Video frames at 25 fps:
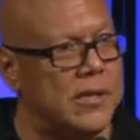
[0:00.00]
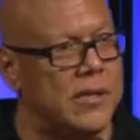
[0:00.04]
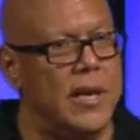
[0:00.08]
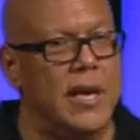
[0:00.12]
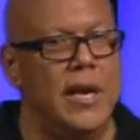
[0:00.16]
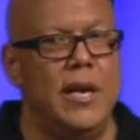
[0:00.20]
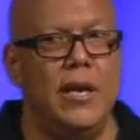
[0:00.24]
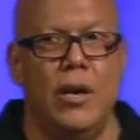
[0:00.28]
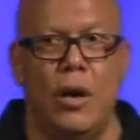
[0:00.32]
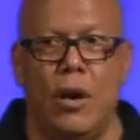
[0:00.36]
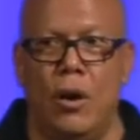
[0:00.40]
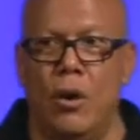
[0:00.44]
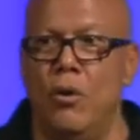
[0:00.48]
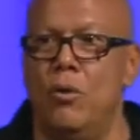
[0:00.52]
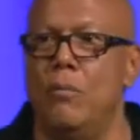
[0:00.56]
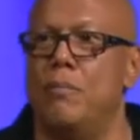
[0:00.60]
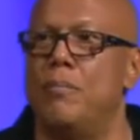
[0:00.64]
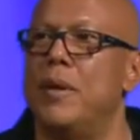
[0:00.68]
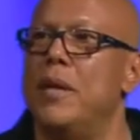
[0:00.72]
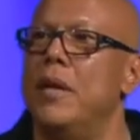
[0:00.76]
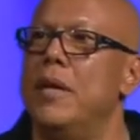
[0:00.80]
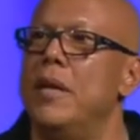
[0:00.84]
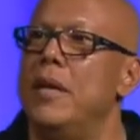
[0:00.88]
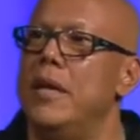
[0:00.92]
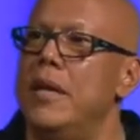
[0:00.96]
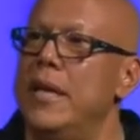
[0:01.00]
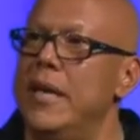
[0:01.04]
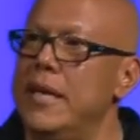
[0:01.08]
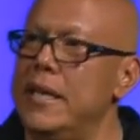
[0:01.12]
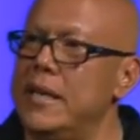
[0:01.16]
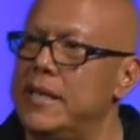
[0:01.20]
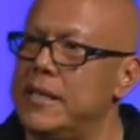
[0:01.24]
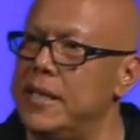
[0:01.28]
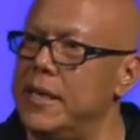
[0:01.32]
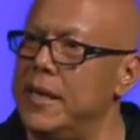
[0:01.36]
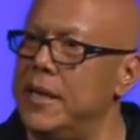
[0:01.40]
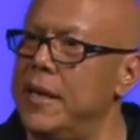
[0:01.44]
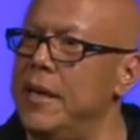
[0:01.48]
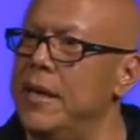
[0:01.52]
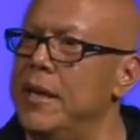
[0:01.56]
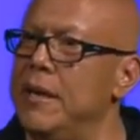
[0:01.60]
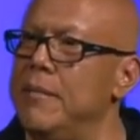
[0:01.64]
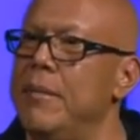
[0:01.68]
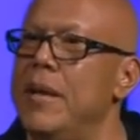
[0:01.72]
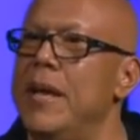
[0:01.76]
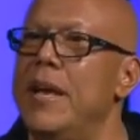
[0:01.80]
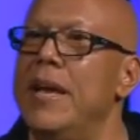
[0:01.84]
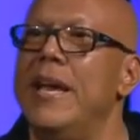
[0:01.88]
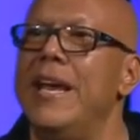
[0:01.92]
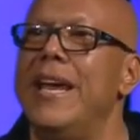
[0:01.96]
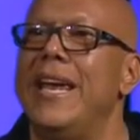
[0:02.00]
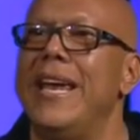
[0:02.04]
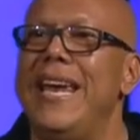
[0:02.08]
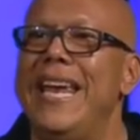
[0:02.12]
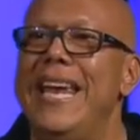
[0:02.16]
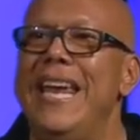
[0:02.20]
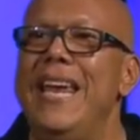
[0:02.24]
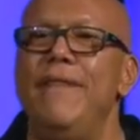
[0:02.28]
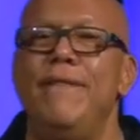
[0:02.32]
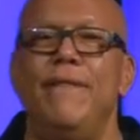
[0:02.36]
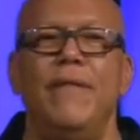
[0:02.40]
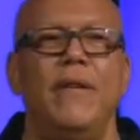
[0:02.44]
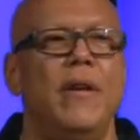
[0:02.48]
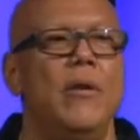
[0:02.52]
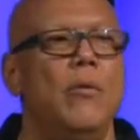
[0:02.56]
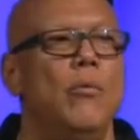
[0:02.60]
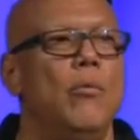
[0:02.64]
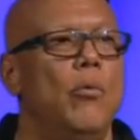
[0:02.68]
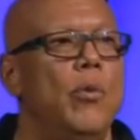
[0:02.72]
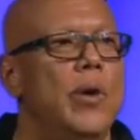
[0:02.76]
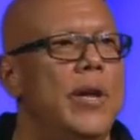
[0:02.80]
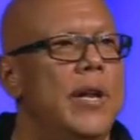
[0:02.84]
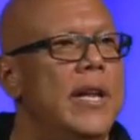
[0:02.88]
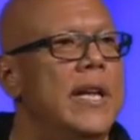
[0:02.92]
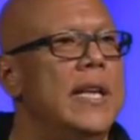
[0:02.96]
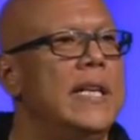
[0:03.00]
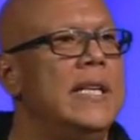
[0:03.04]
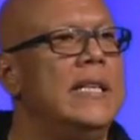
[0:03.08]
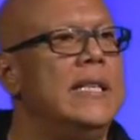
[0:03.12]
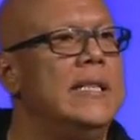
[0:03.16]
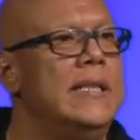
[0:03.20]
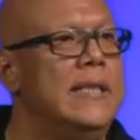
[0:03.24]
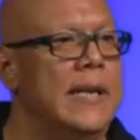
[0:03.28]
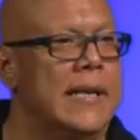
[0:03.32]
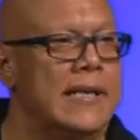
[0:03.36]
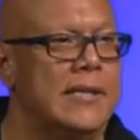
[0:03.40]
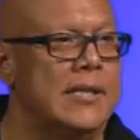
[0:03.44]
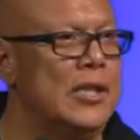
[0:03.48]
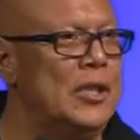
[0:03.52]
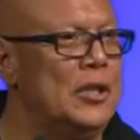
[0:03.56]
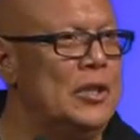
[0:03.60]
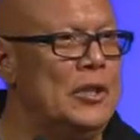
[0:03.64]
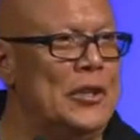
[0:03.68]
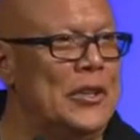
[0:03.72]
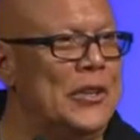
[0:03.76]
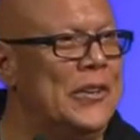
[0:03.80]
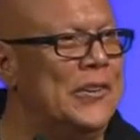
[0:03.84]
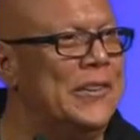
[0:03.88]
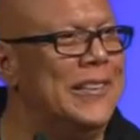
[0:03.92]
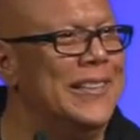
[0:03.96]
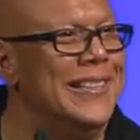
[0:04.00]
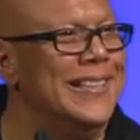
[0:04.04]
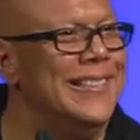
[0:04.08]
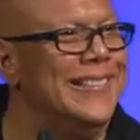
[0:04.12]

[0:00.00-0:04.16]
and hope into Him even when it doesn't look good.